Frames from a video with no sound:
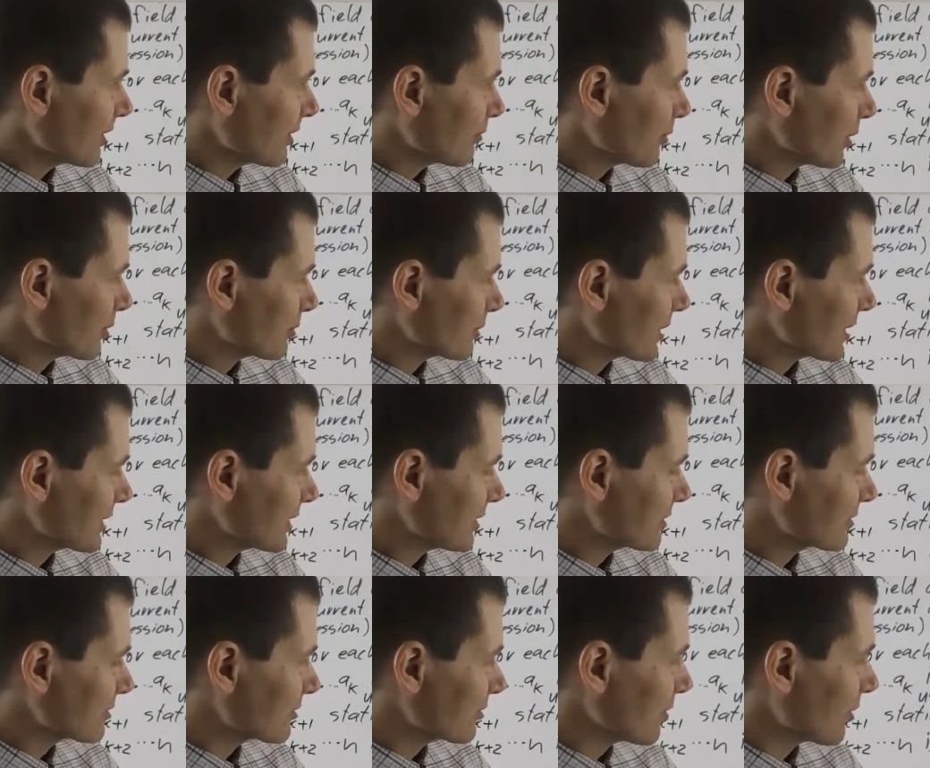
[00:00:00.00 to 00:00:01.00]
what would I
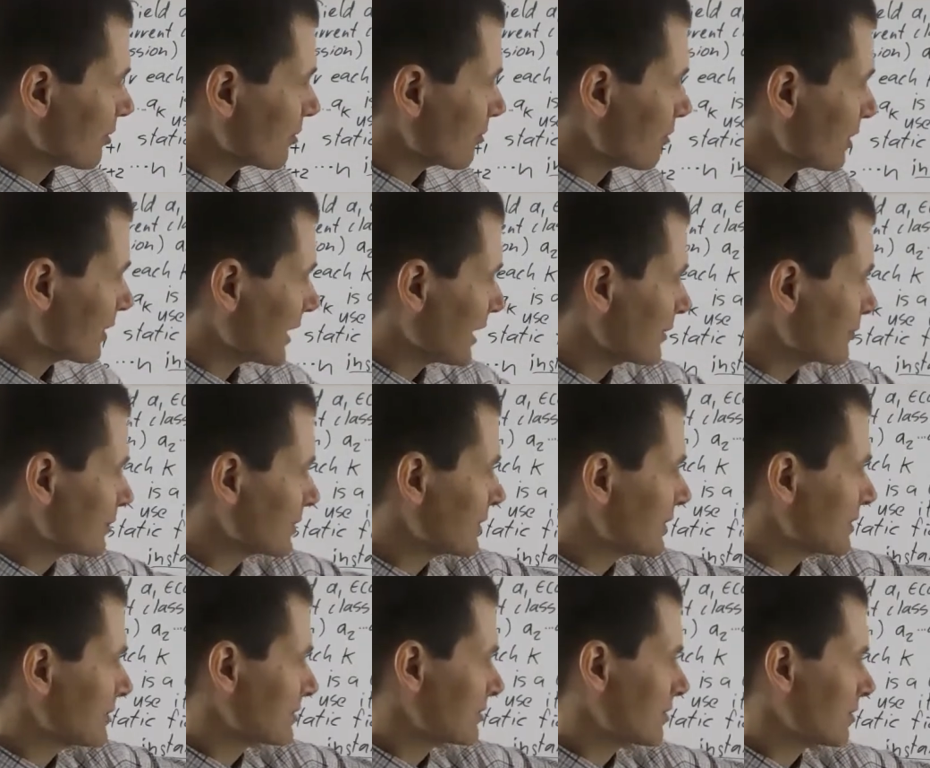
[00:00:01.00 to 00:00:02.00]
need to know? Well, I would
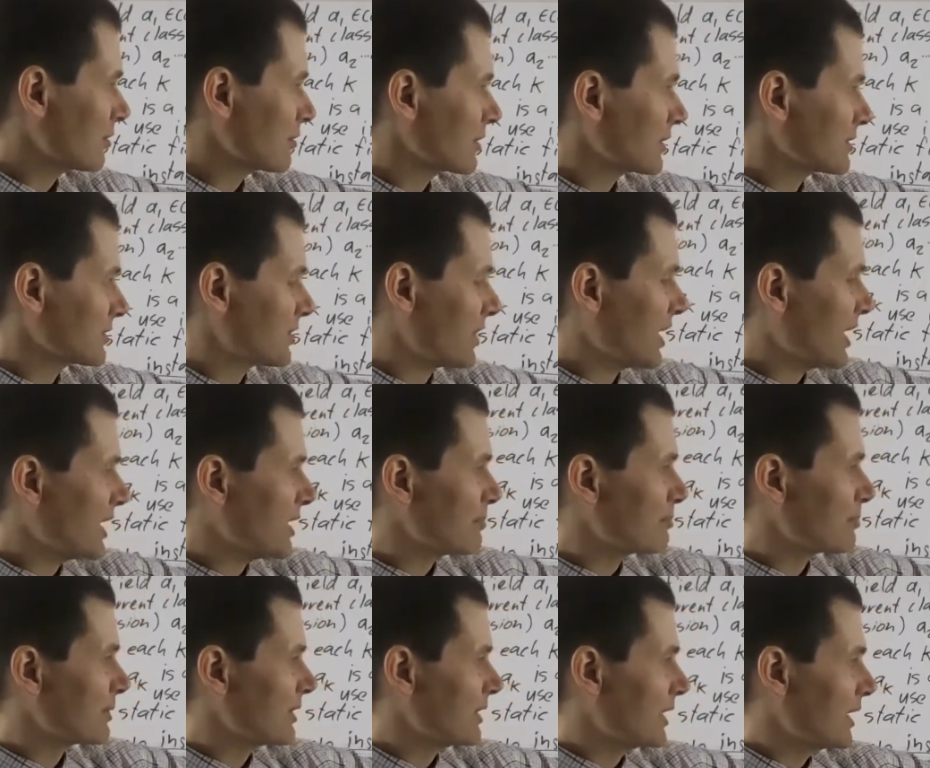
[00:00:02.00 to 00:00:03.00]
need to know the
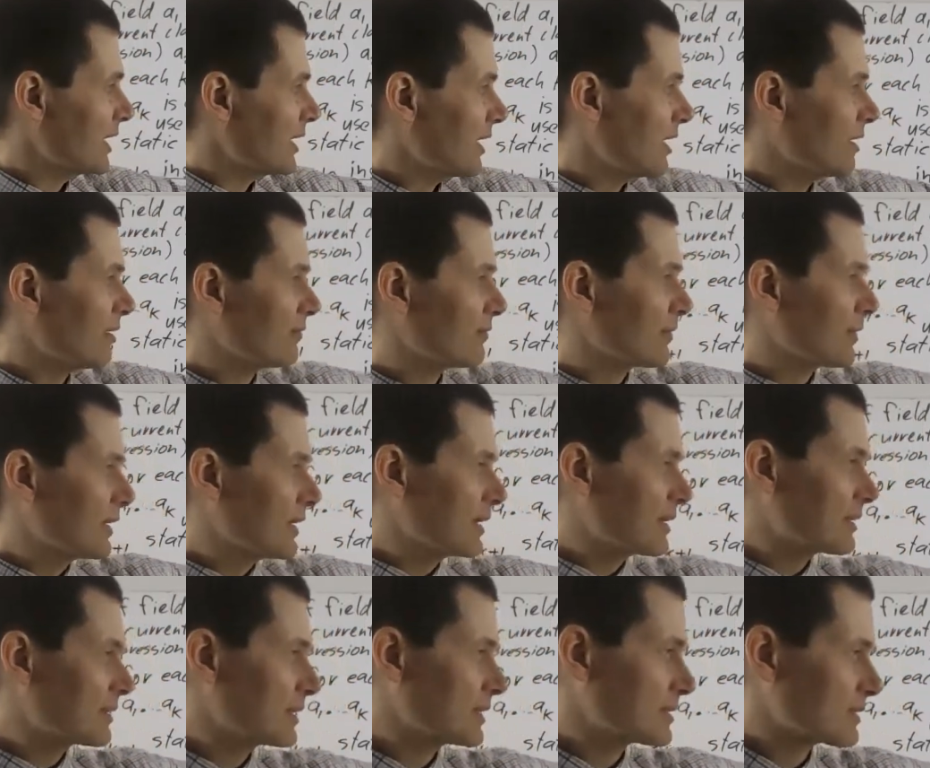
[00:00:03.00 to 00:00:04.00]
type of
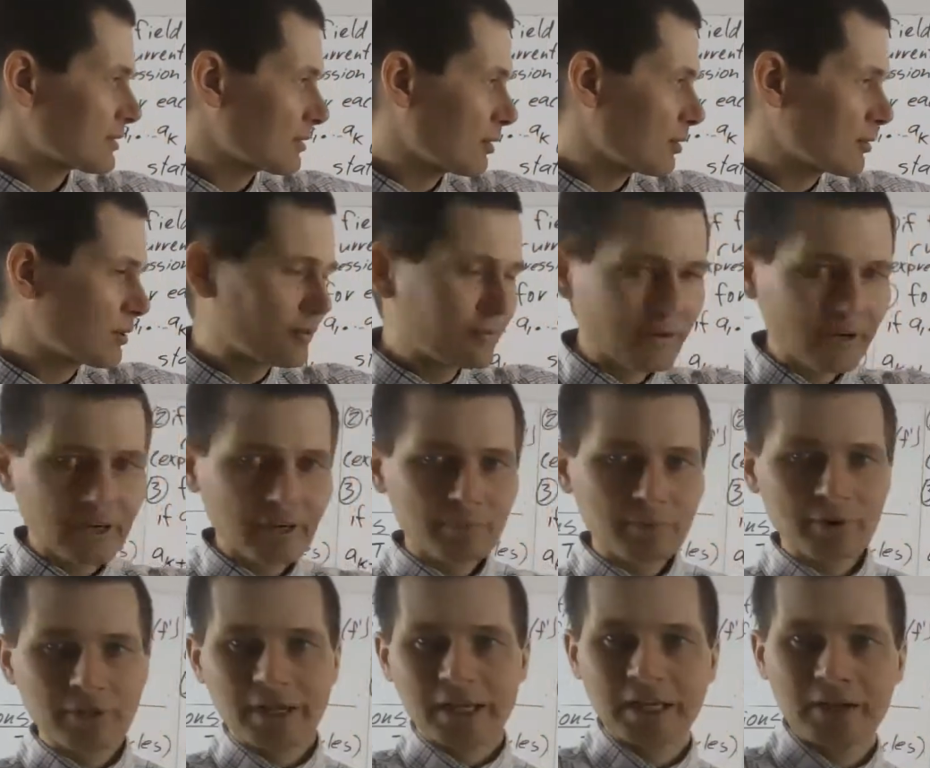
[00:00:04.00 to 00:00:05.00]
this local
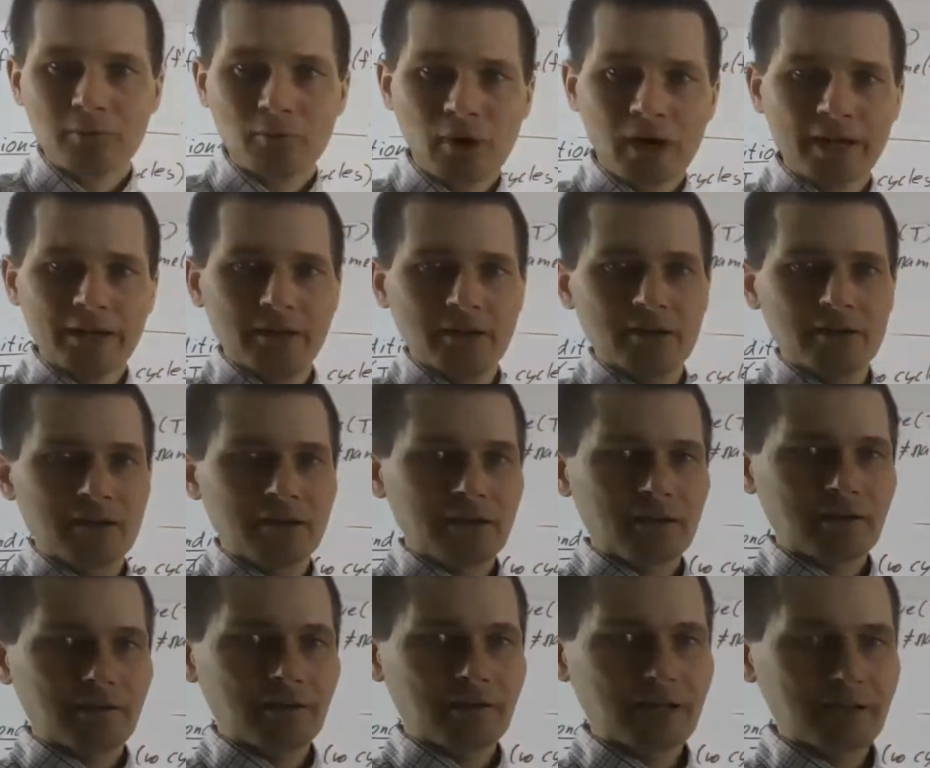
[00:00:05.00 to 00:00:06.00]
variable A1,
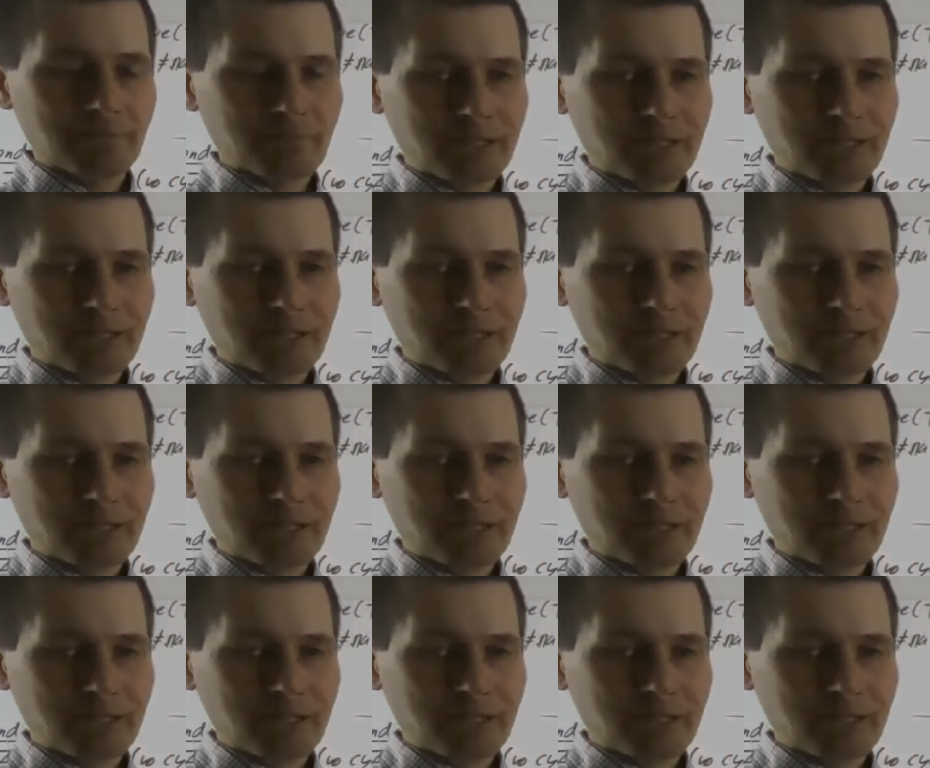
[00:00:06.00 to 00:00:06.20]
right?